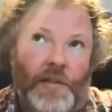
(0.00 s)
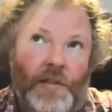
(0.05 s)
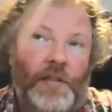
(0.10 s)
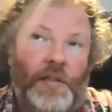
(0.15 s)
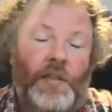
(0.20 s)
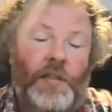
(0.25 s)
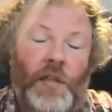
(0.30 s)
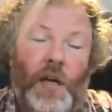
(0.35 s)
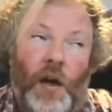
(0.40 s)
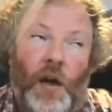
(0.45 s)

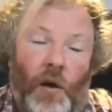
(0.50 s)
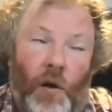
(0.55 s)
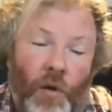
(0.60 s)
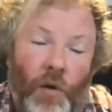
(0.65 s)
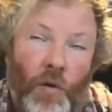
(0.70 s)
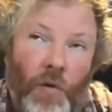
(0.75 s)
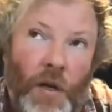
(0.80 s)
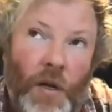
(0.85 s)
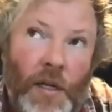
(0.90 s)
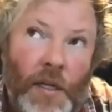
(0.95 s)

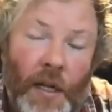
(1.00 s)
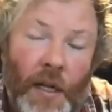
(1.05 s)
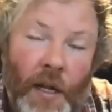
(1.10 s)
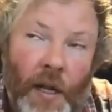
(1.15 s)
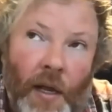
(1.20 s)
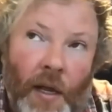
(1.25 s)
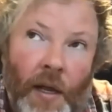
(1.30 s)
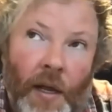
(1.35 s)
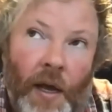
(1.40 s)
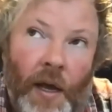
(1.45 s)
So
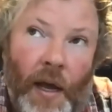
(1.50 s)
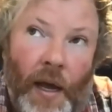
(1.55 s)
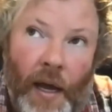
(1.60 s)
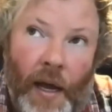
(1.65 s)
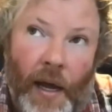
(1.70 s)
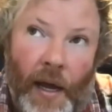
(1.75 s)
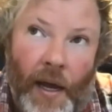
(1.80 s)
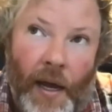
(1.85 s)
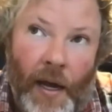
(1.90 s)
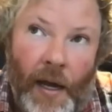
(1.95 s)

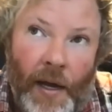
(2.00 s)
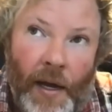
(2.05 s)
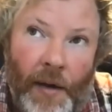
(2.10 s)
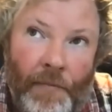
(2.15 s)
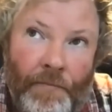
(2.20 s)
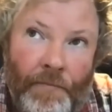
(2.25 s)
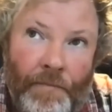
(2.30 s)
I